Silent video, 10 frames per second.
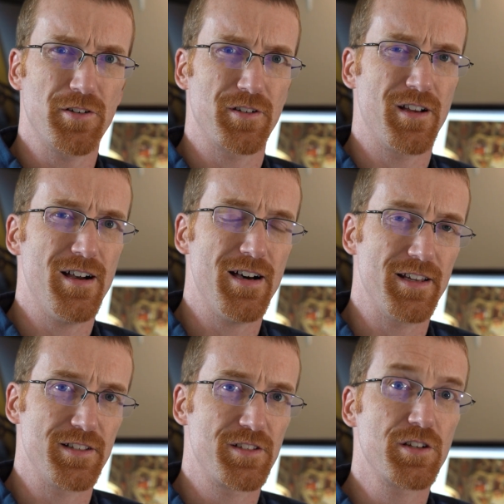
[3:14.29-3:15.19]
hurt
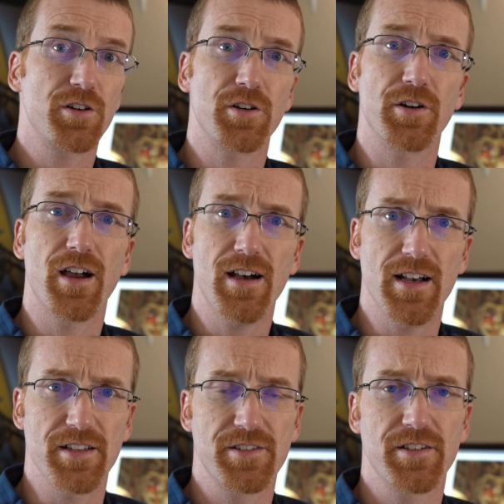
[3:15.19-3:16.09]
God is to hurt
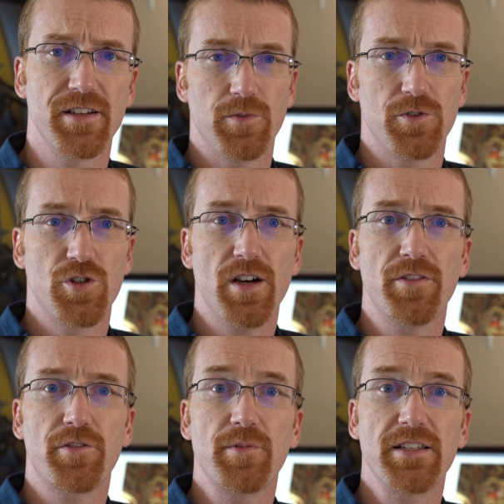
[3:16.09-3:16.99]
us.
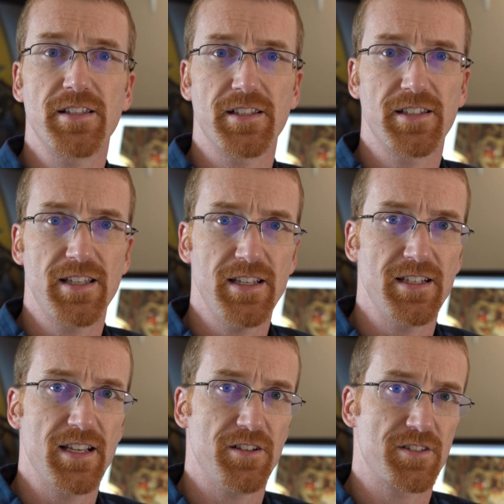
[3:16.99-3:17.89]
John
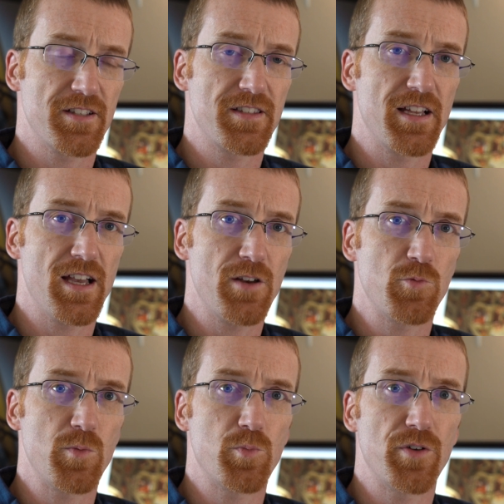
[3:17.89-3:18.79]
3:16 tells us that
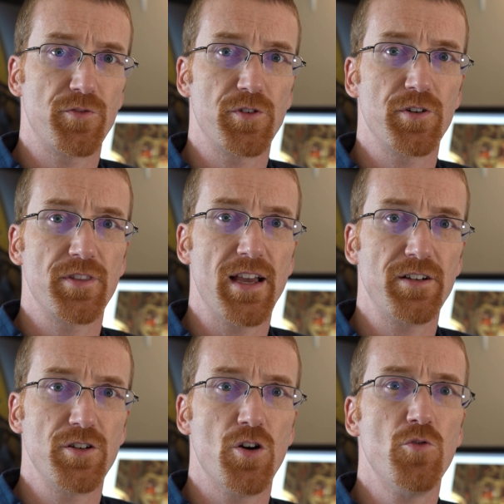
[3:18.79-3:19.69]
God would prefer
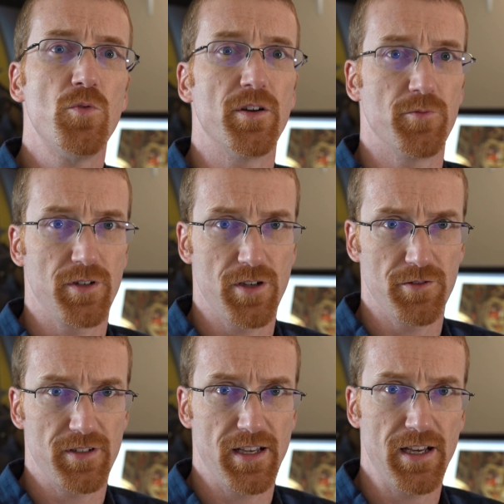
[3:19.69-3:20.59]
that no one would
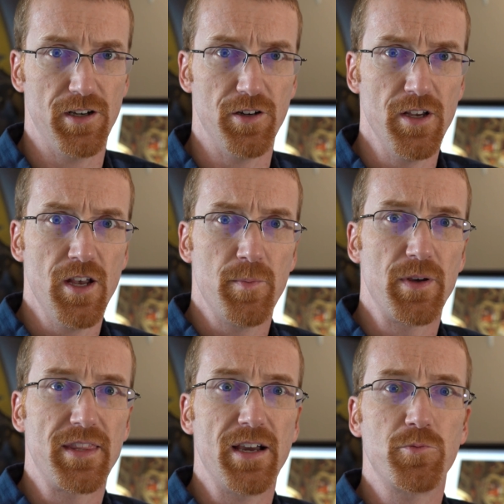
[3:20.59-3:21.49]
go to hell,
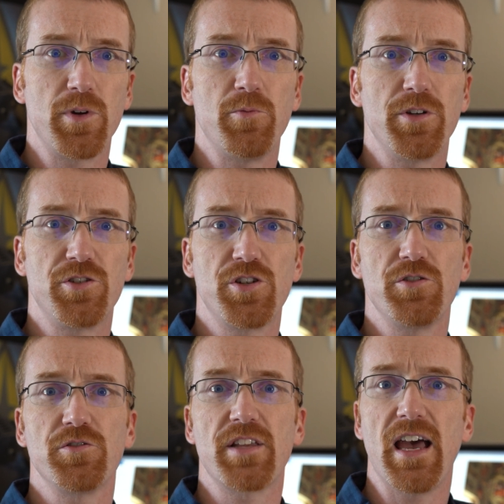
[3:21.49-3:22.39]
but that we would
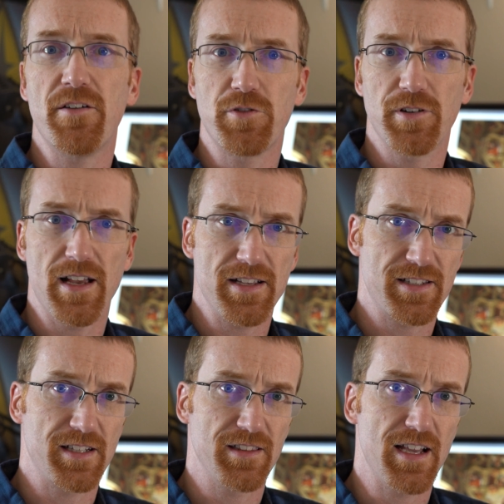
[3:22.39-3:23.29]
choose
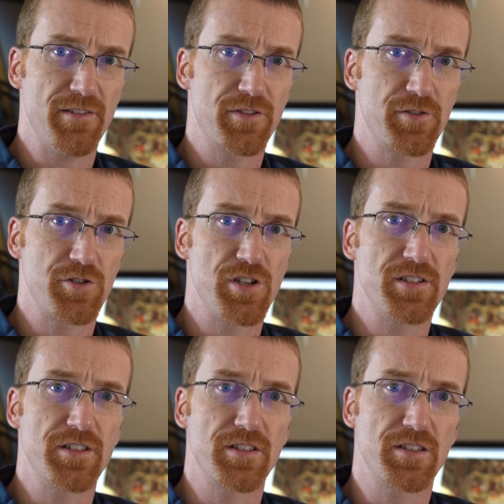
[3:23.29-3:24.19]
everlasting life through
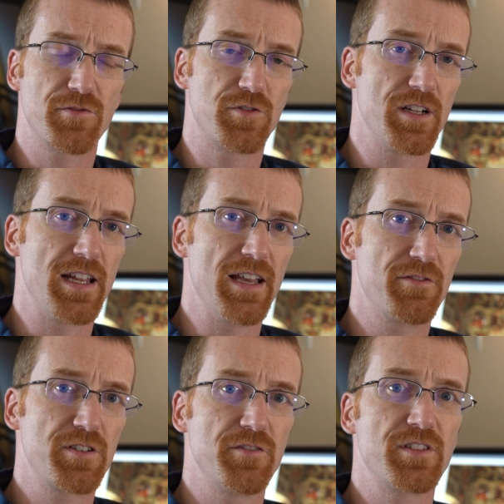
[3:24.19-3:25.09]
Jesus' free
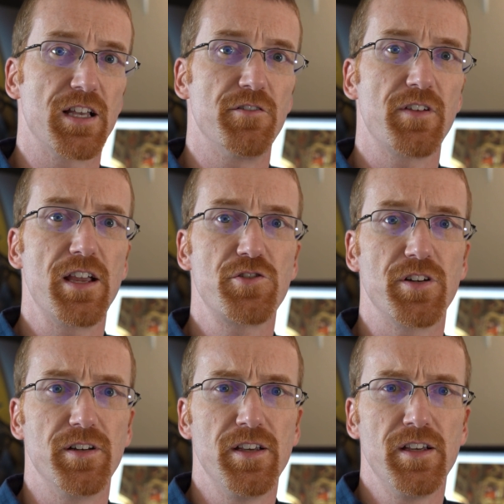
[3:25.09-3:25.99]
gift of
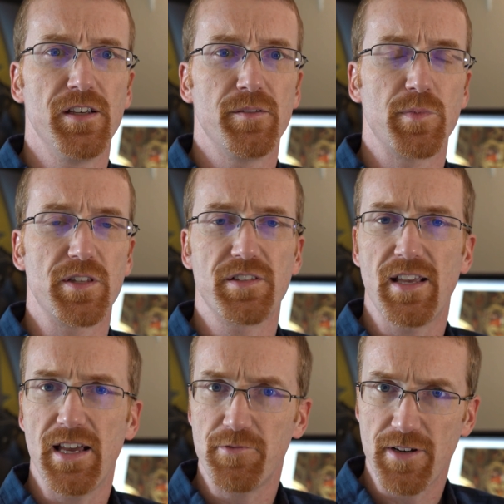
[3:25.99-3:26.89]
salvation. But the
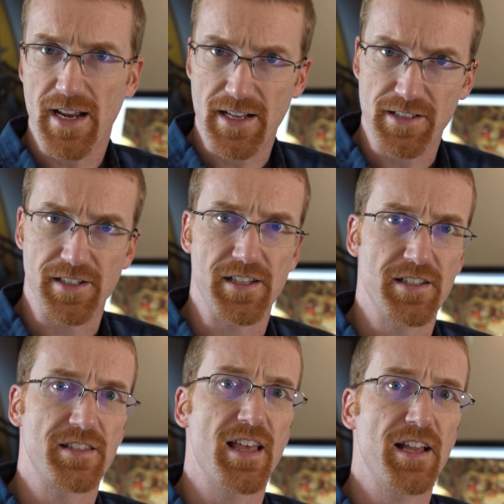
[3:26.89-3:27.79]
sad reality
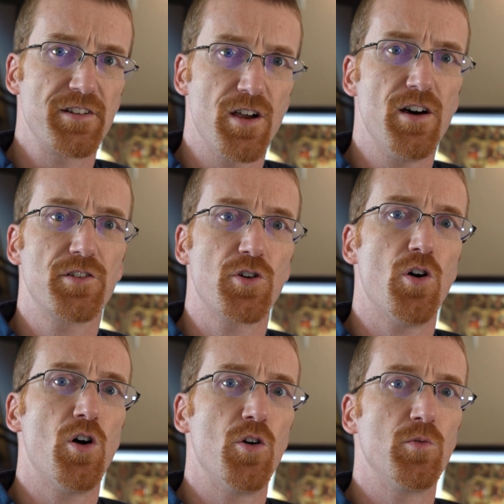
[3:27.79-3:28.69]
is that not
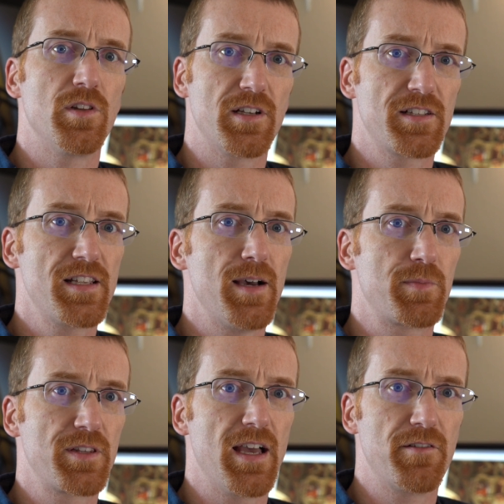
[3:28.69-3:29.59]
all will
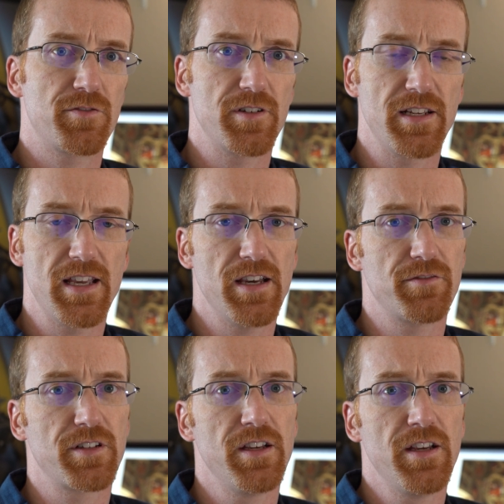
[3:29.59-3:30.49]
accept that free
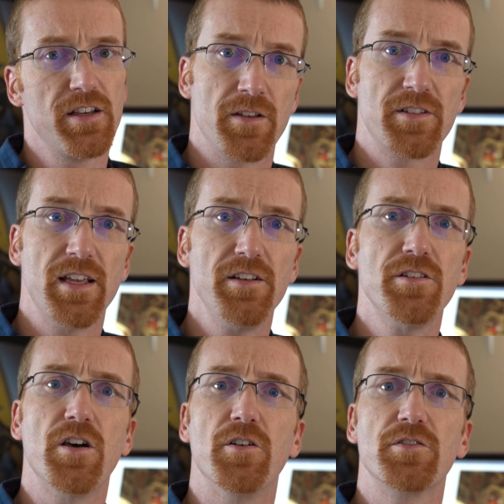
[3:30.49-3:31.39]
gift.
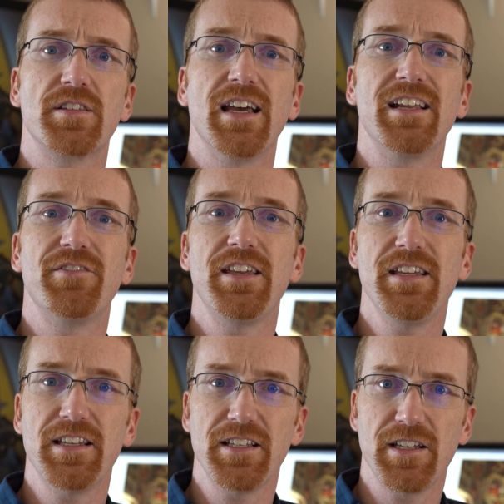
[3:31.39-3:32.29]
Satan knows that if
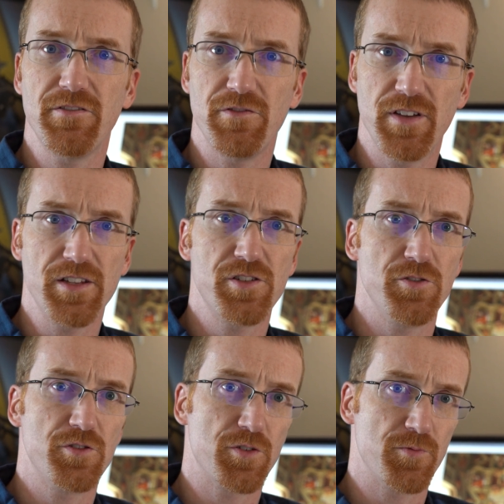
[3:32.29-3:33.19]
he can convince
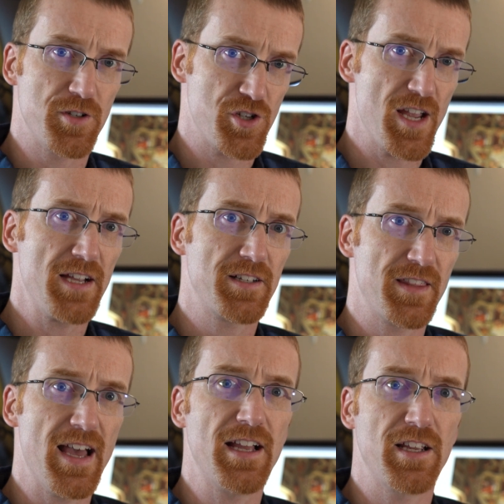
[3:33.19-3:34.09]
you to
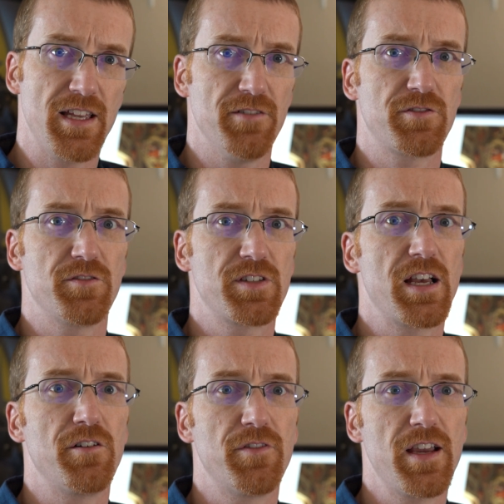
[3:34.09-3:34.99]
reject that gift of
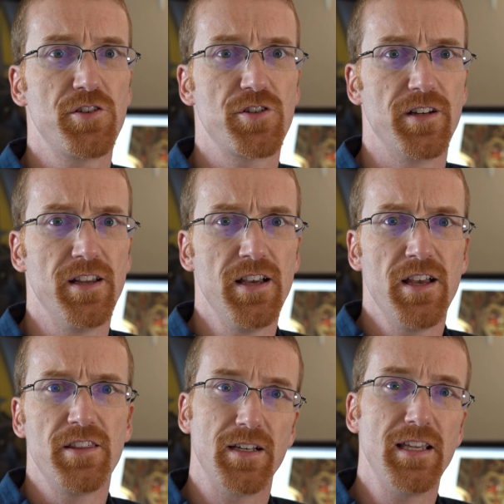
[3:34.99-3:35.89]
salvation,
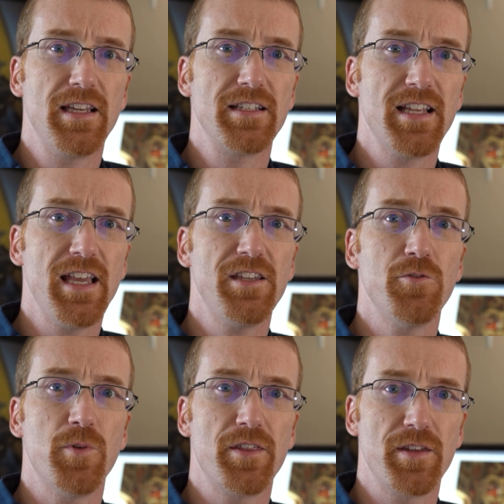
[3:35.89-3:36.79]
then he can take
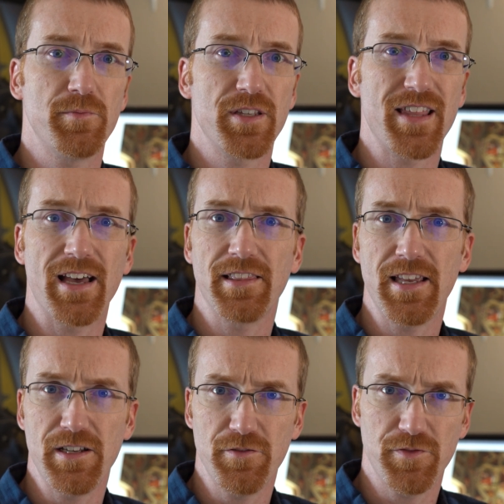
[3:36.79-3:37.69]
you with him to that
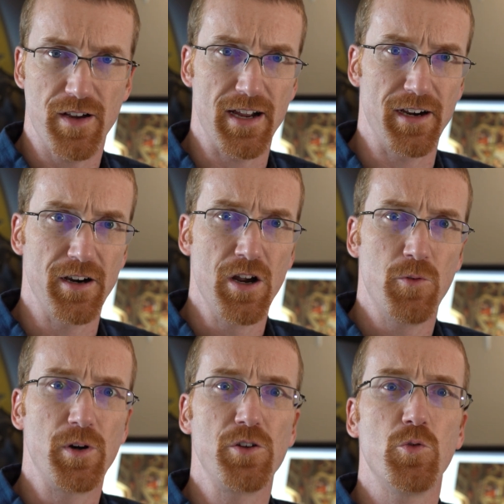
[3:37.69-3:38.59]
lake of fire
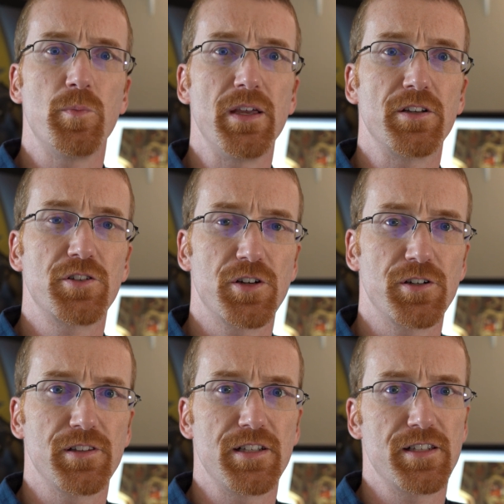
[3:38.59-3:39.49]
where you will be
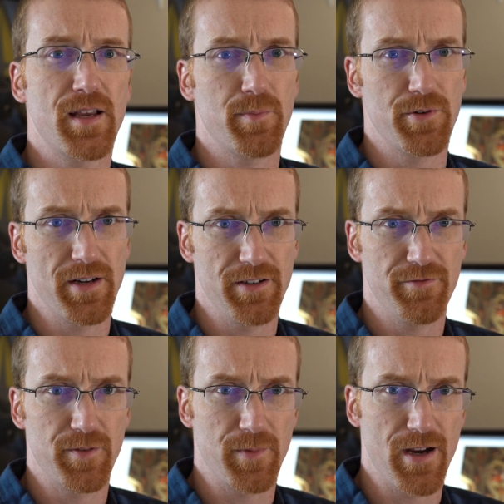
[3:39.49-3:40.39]
eternally
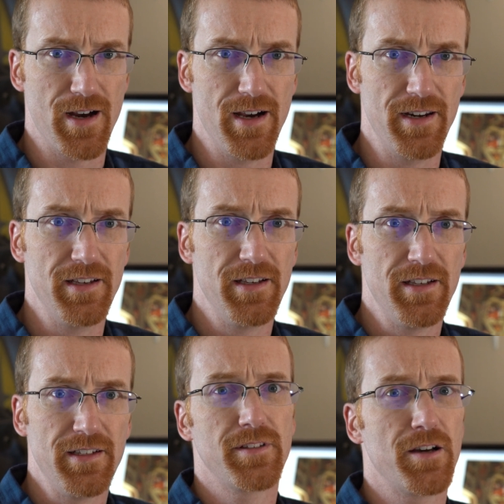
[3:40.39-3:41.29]
separated from God.
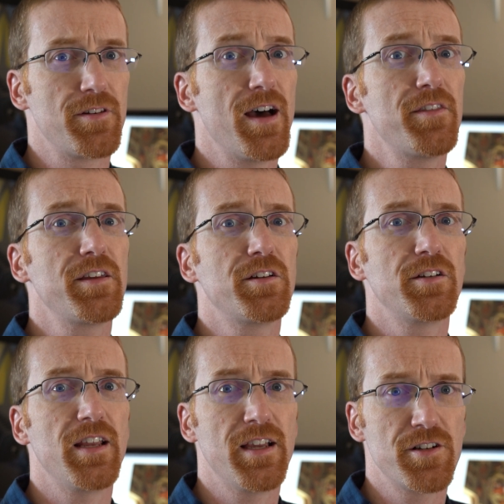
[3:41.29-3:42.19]
Now, nothing
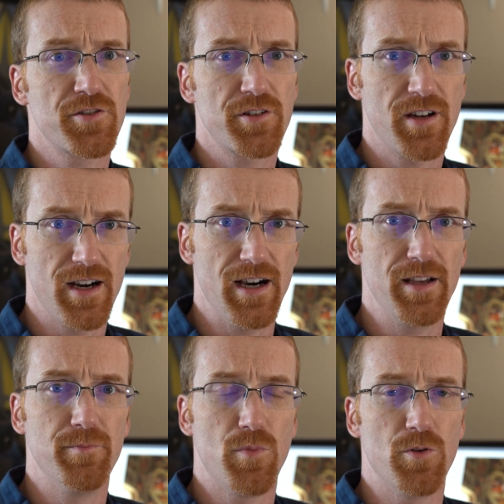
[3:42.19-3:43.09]
could injure
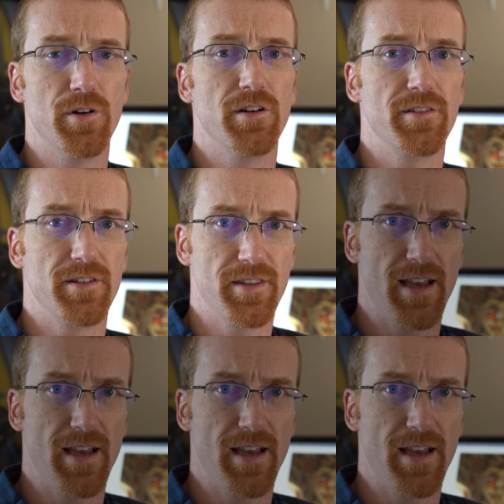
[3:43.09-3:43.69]
God more than